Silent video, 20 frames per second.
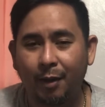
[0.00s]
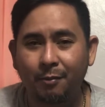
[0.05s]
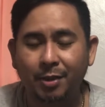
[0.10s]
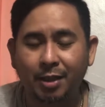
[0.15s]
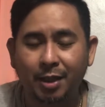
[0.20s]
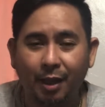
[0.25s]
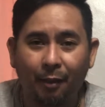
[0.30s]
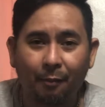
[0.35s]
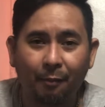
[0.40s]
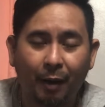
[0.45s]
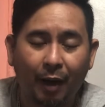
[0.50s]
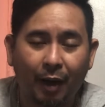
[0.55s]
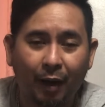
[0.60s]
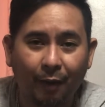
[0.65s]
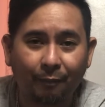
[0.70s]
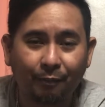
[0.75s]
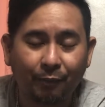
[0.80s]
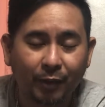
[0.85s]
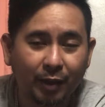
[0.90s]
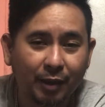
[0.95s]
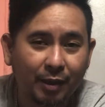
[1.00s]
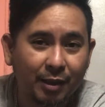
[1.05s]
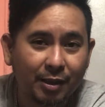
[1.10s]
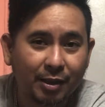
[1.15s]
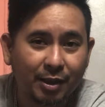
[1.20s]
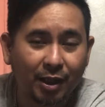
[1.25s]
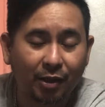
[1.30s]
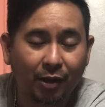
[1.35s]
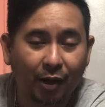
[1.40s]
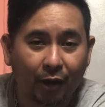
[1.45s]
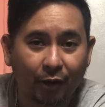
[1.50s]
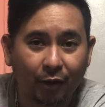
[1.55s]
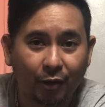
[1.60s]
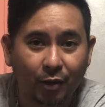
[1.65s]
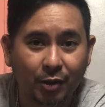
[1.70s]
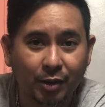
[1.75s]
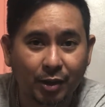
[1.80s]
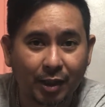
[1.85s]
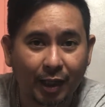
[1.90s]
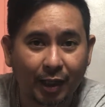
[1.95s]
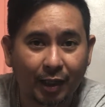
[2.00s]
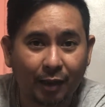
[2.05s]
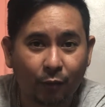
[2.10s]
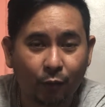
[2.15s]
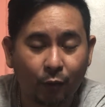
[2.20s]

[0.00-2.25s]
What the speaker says: them some scenarios.